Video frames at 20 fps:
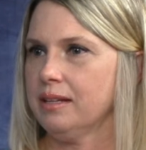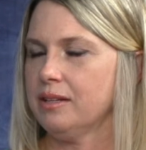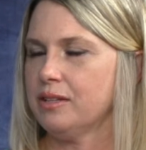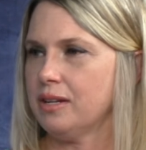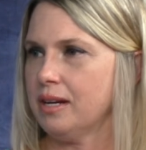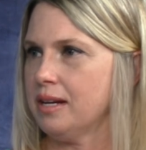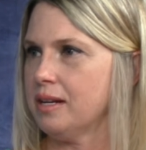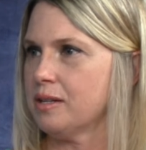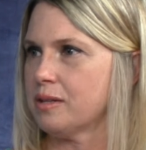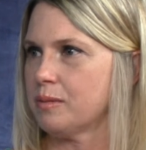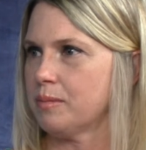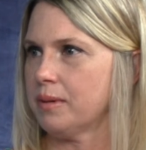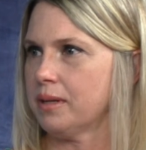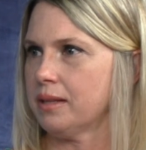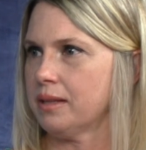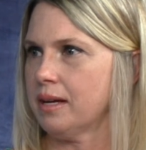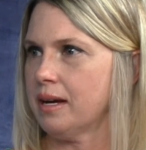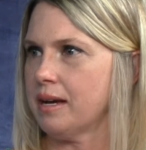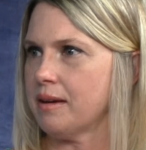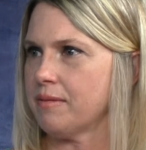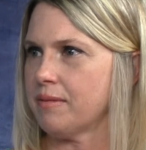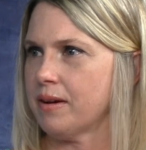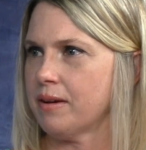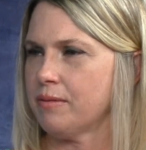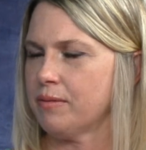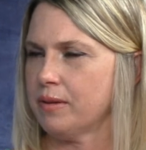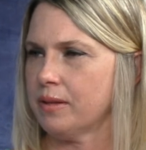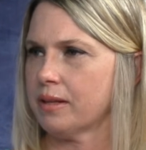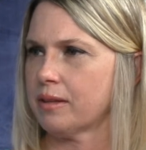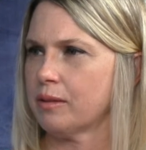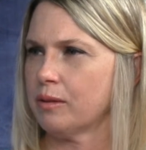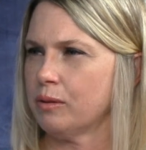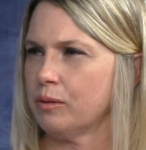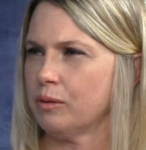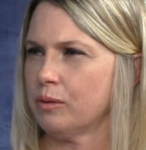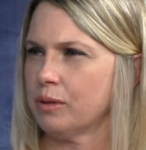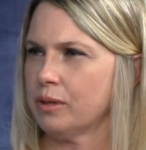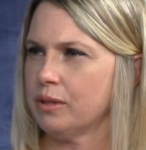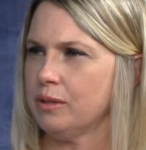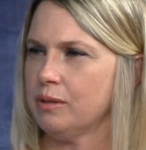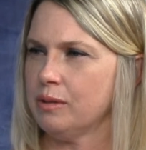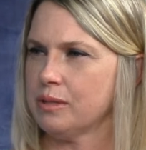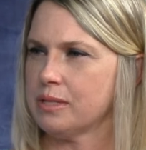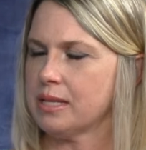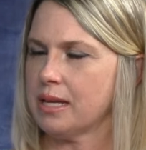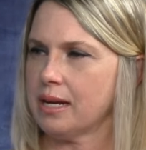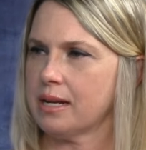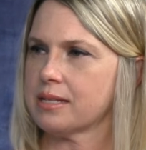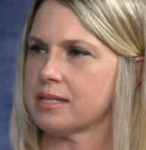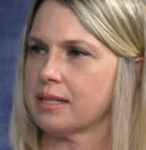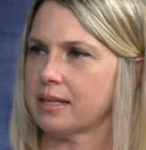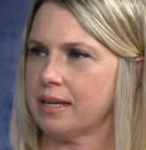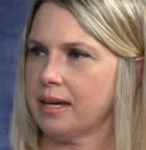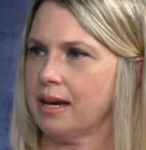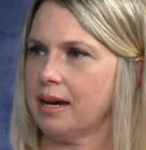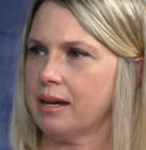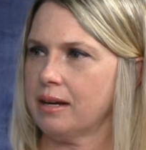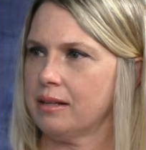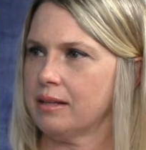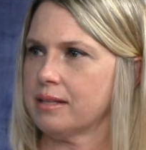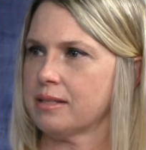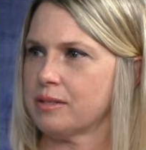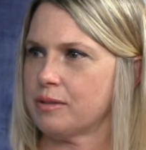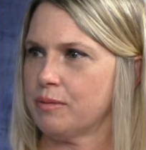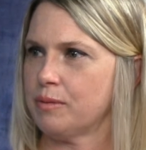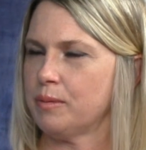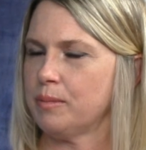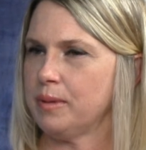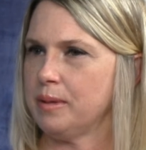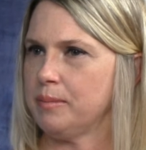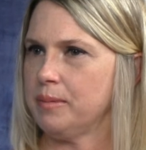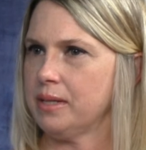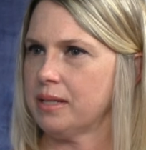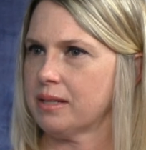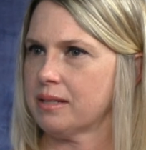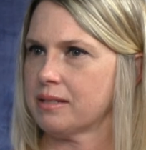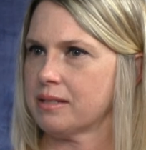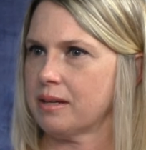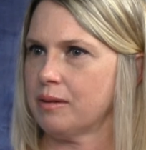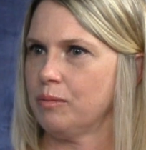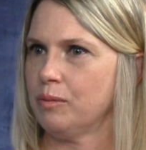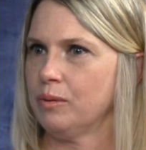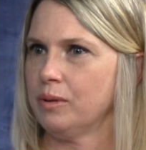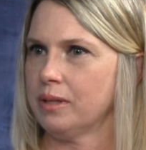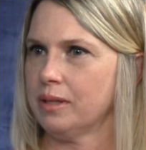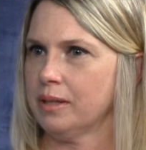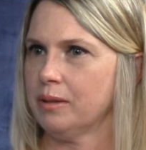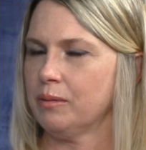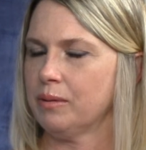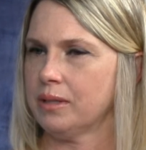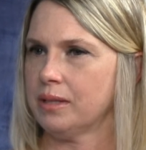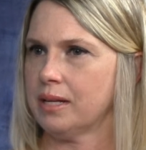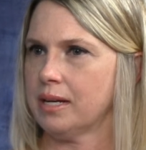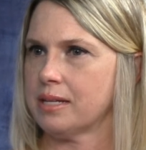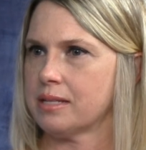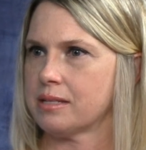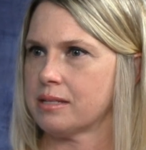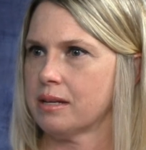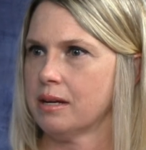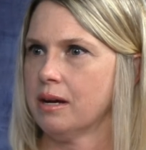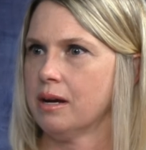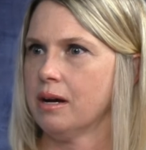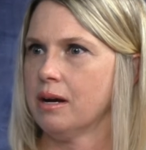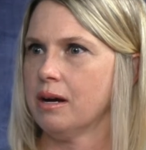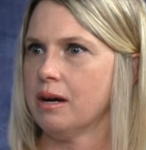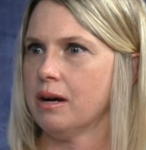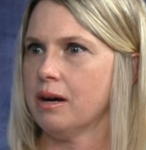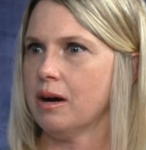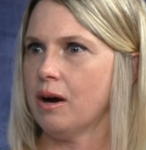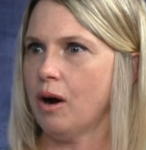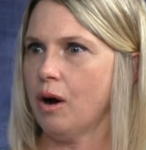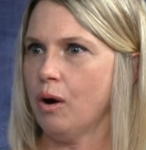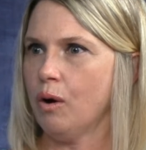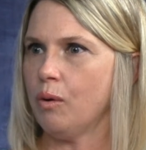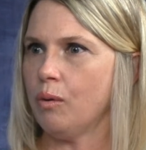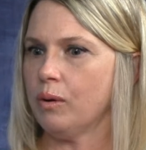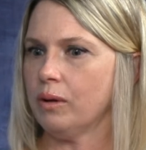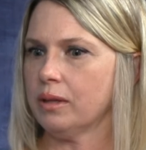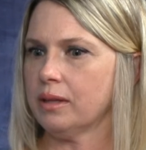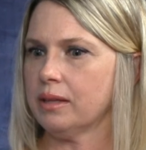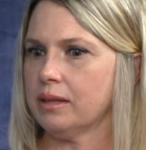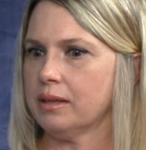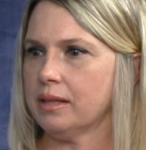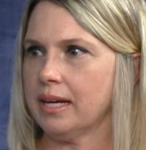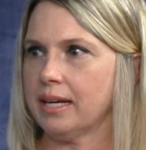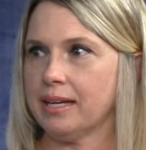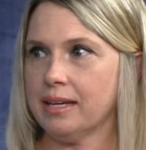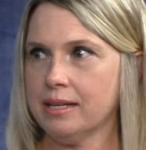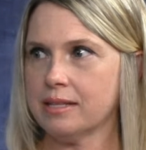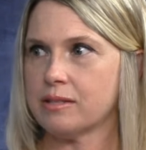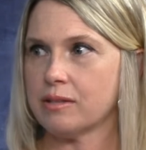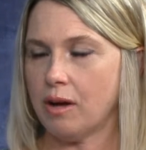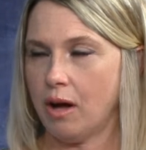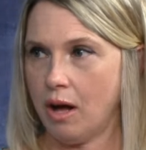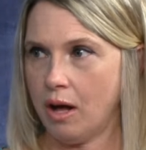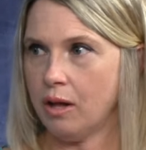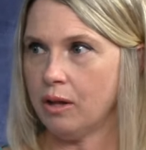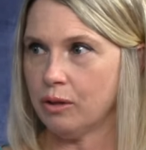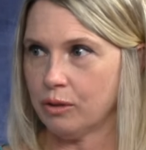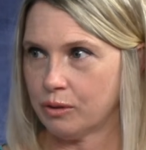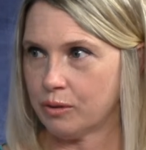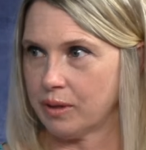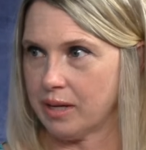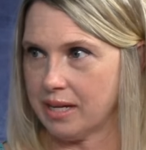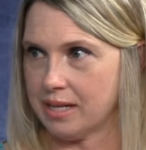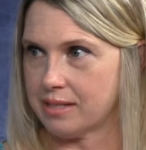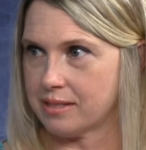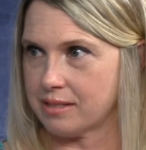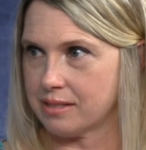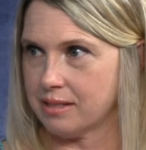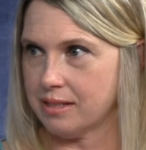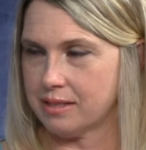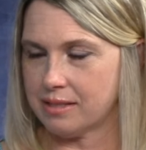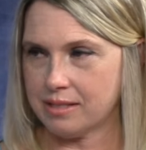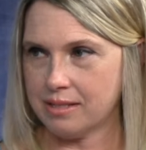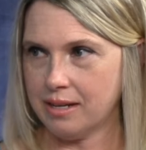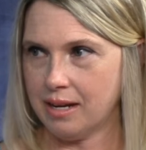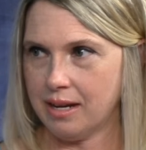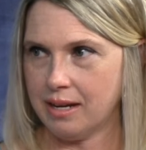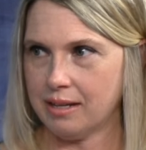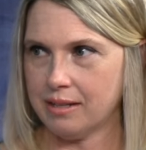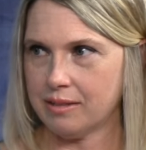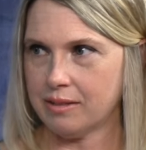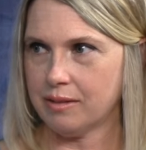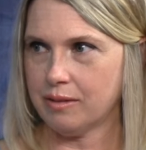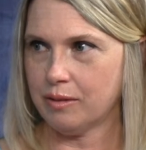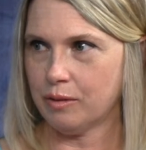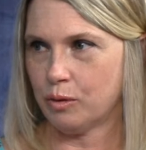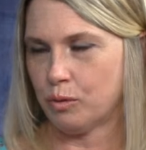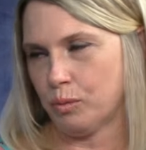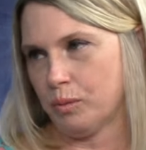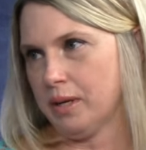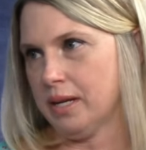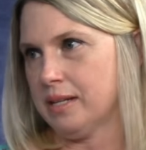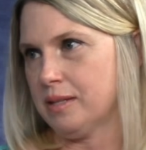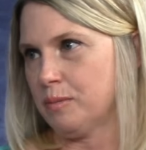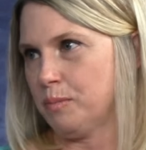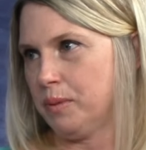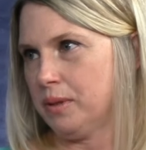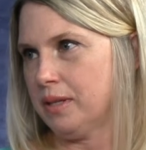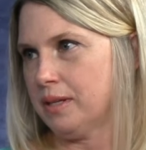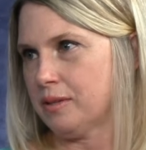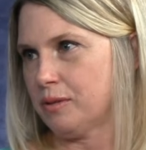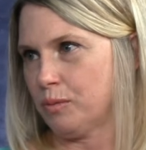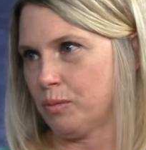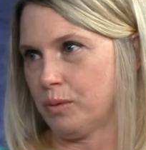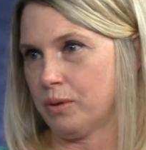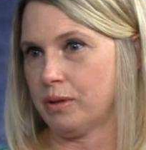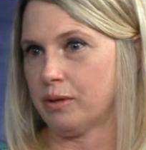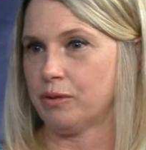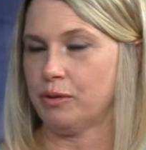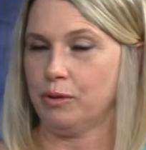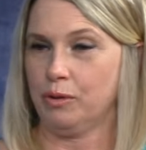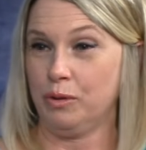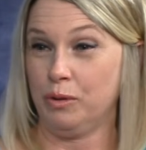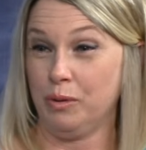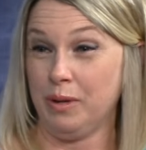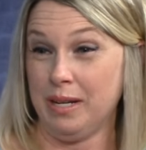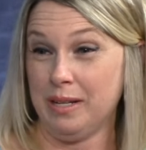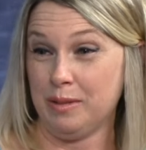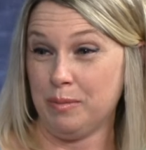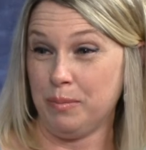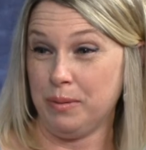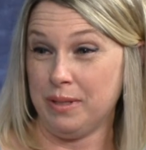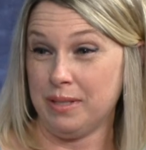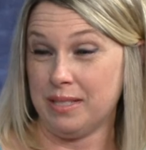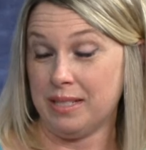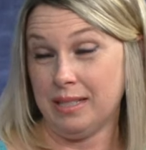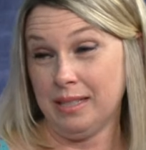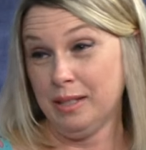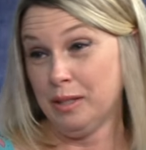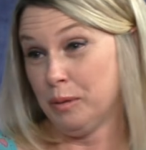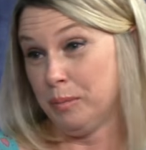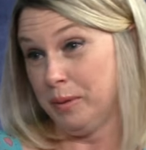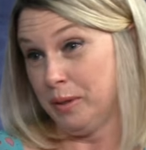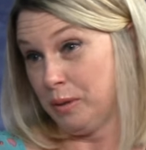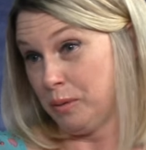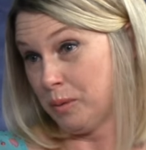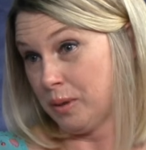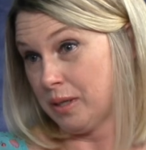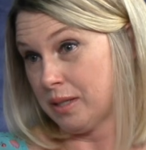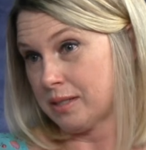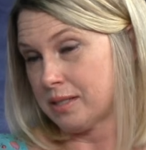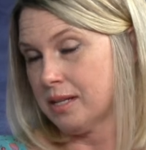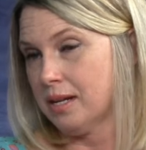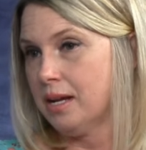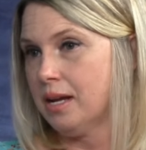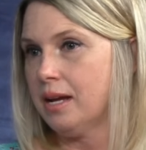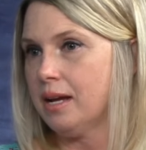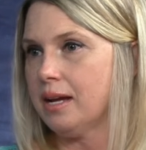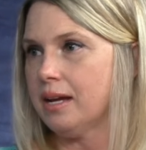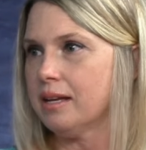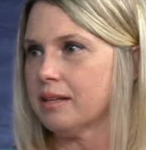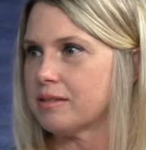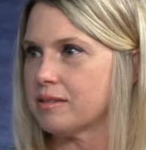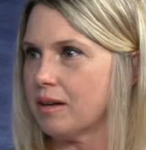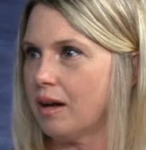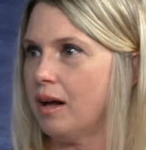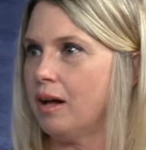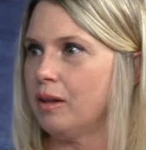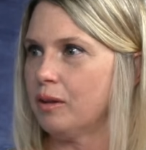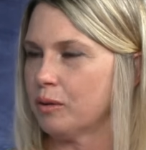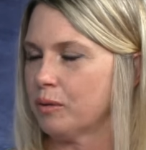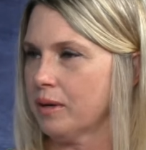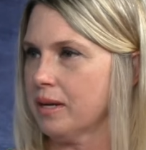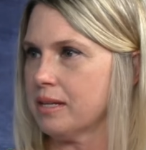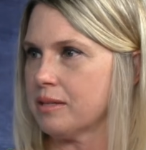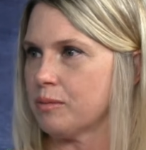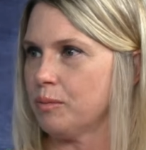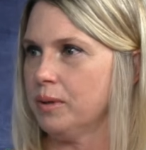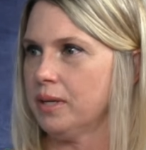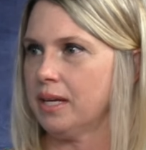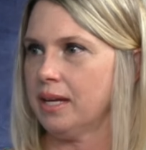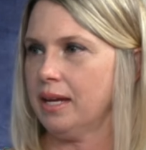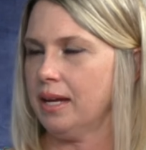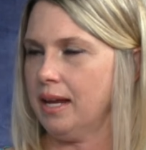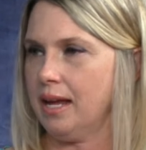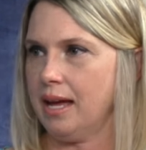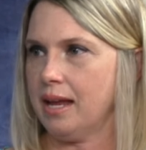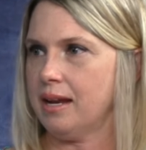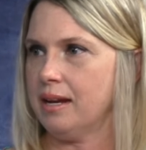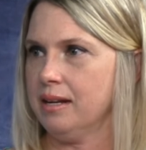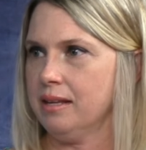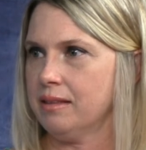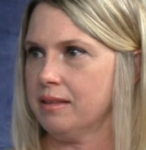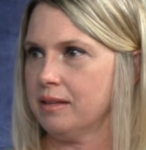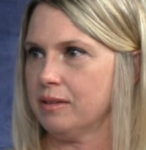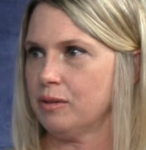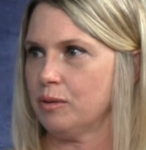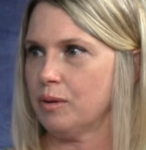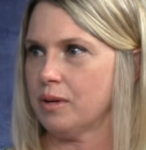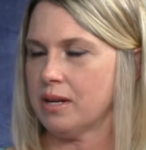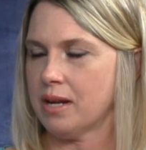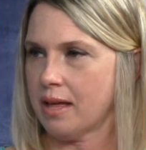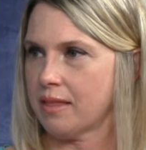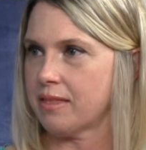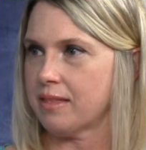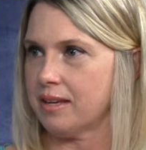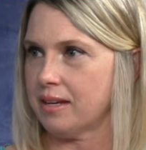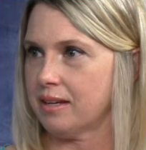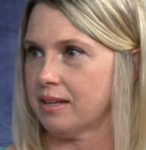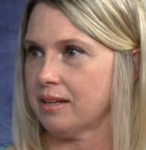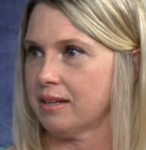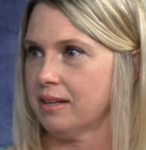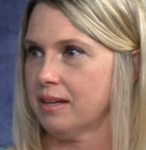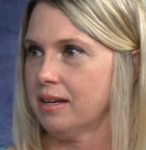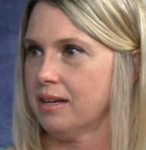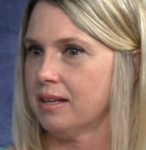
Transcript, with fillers: changed my life. I feel like the Lord did used that really? as a catalyst for me because I really realized, oh, like it's all grace. It's not grace plus works or grace plus a little bit of works. It's all grace. We can't add anything to it, nothing.